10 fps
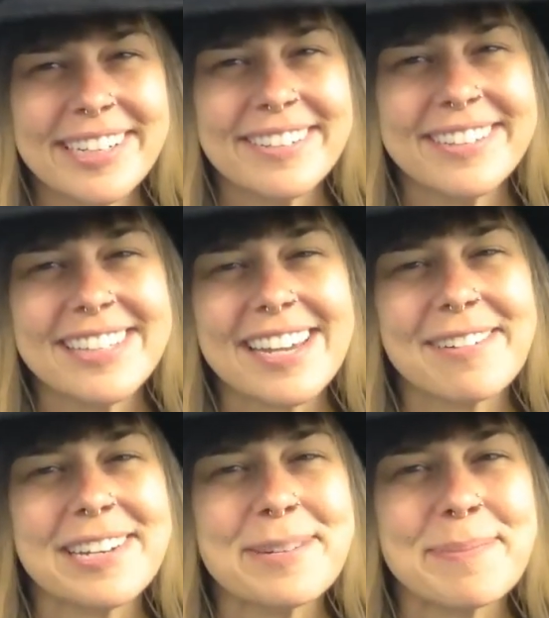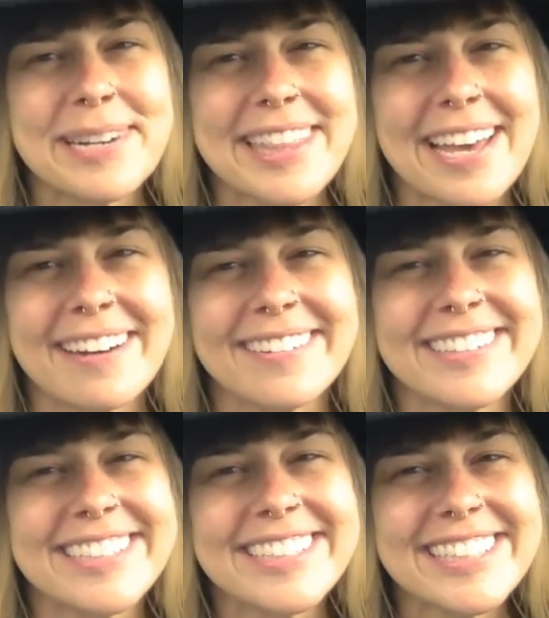you say when you breathe
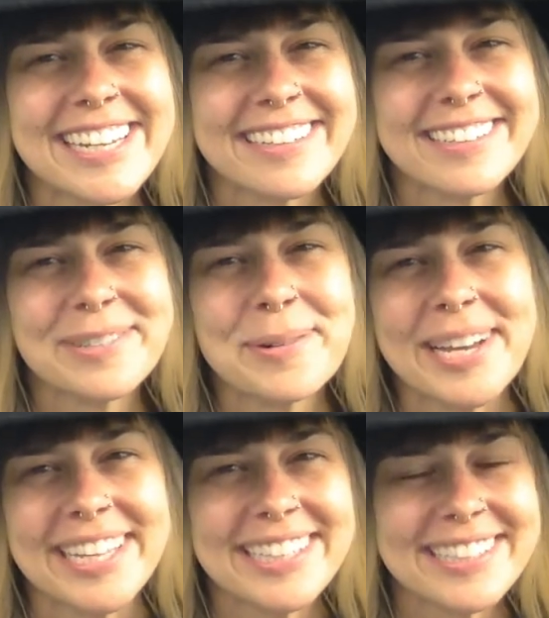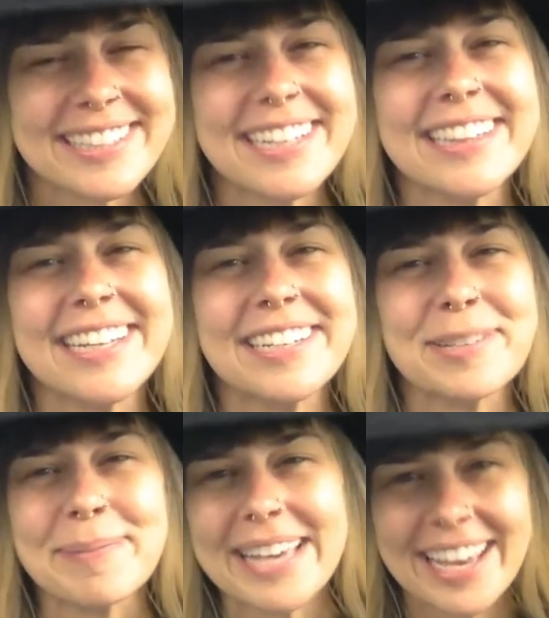out, just say it twice, and then
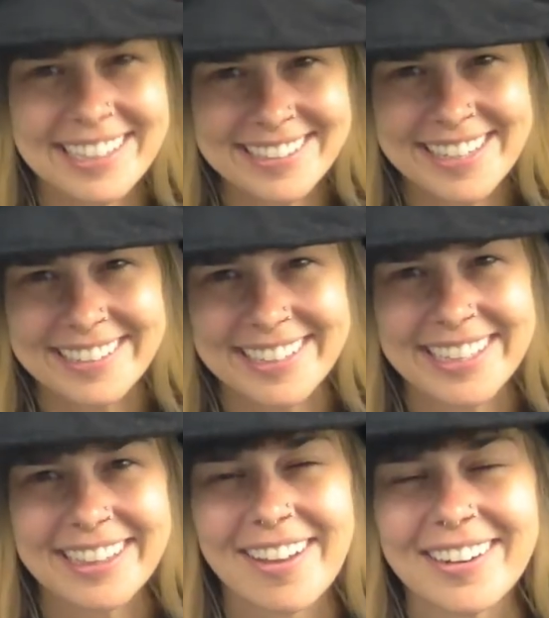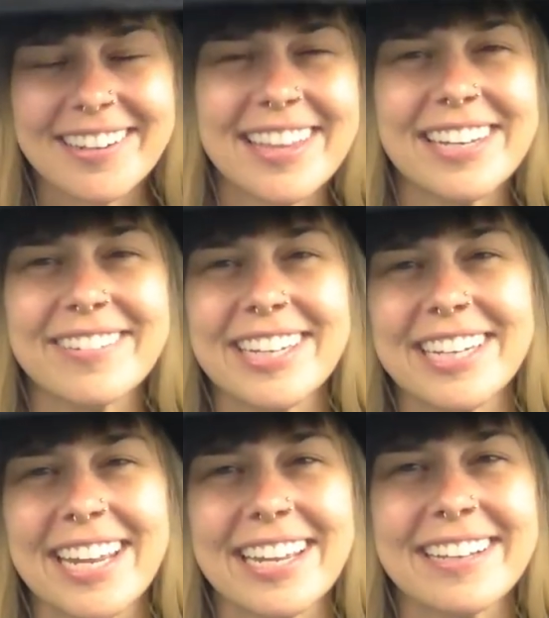you'll be exhaling longer than you
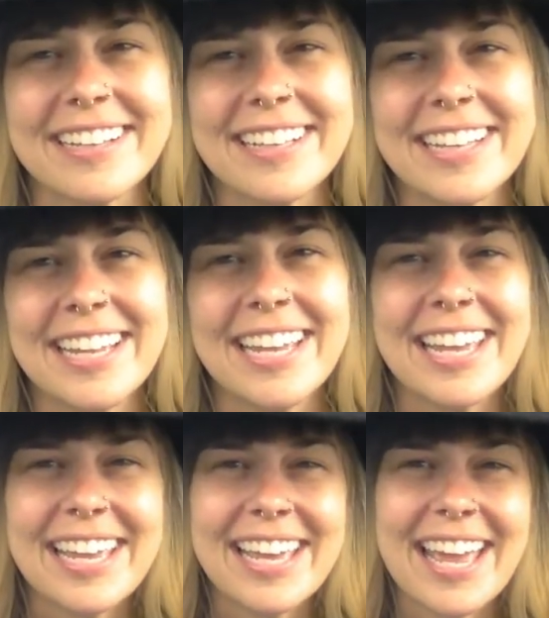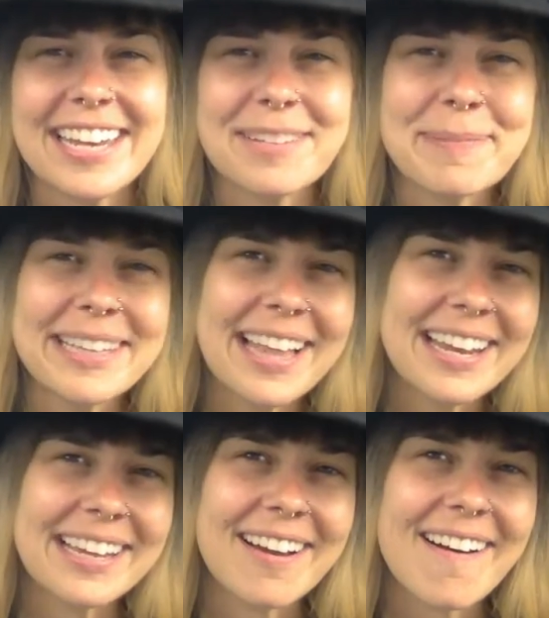inhale. And you'll be
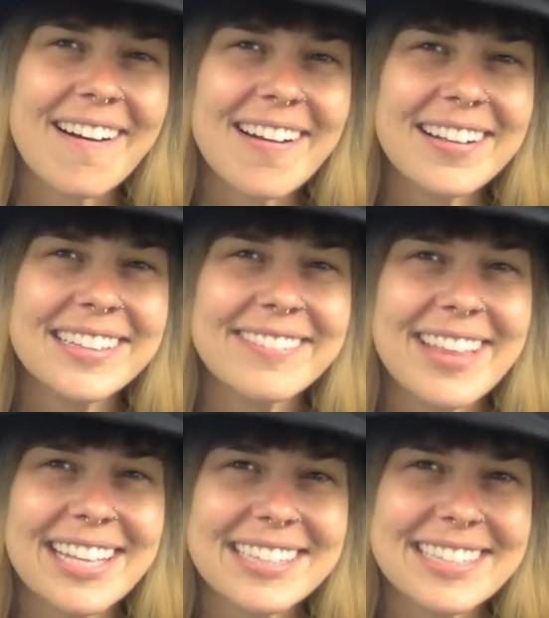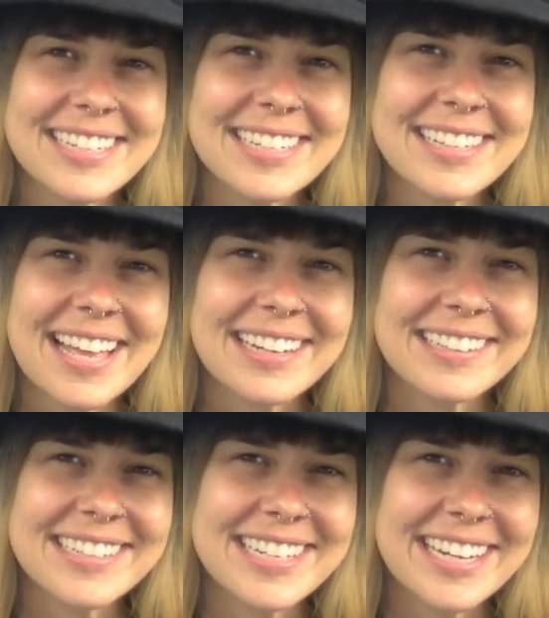letting all of that stale
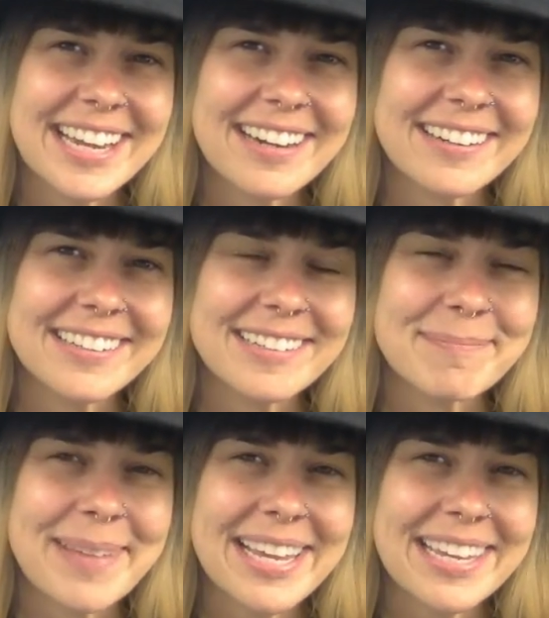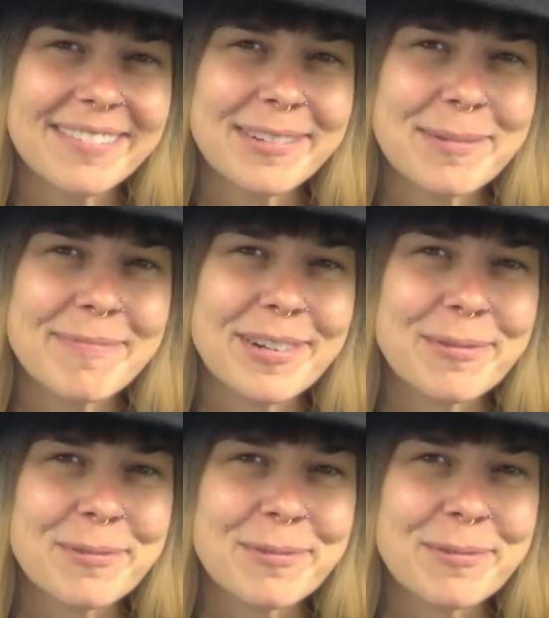energy out, making room for